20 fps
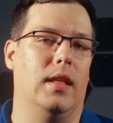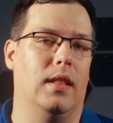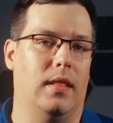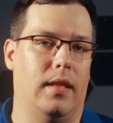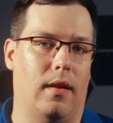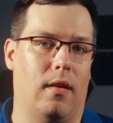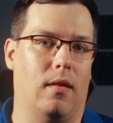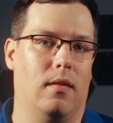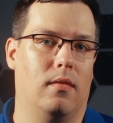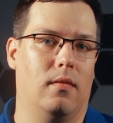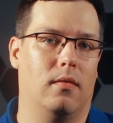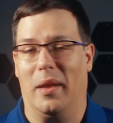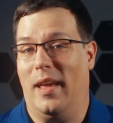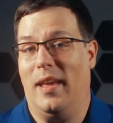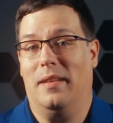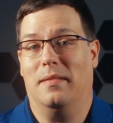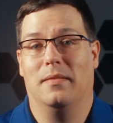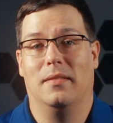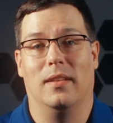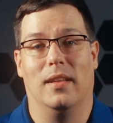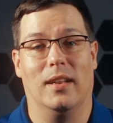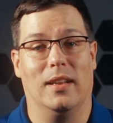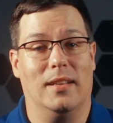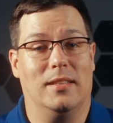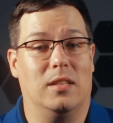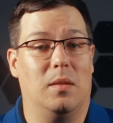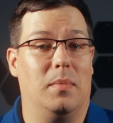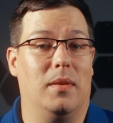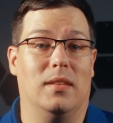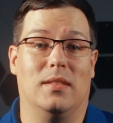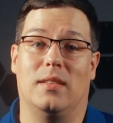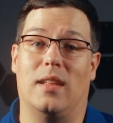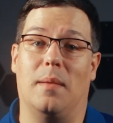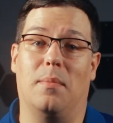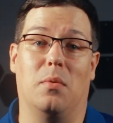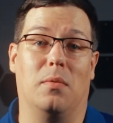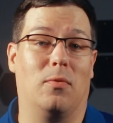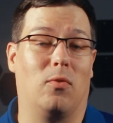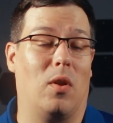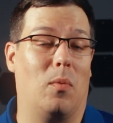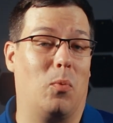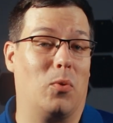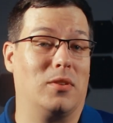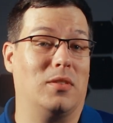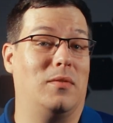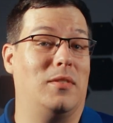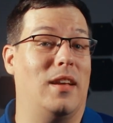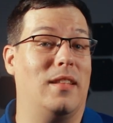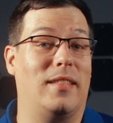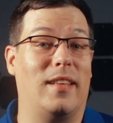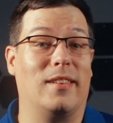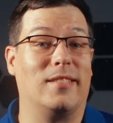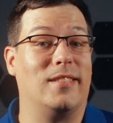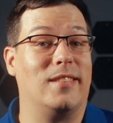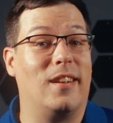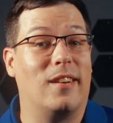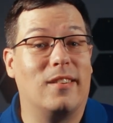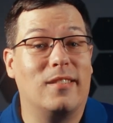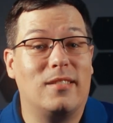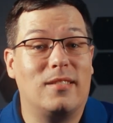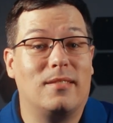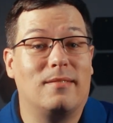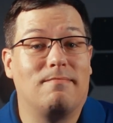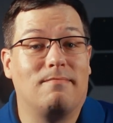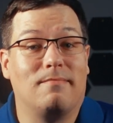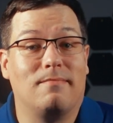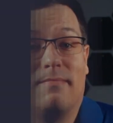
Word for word: it there. But hey, at least it'd be stable for upwards of 10,000 years?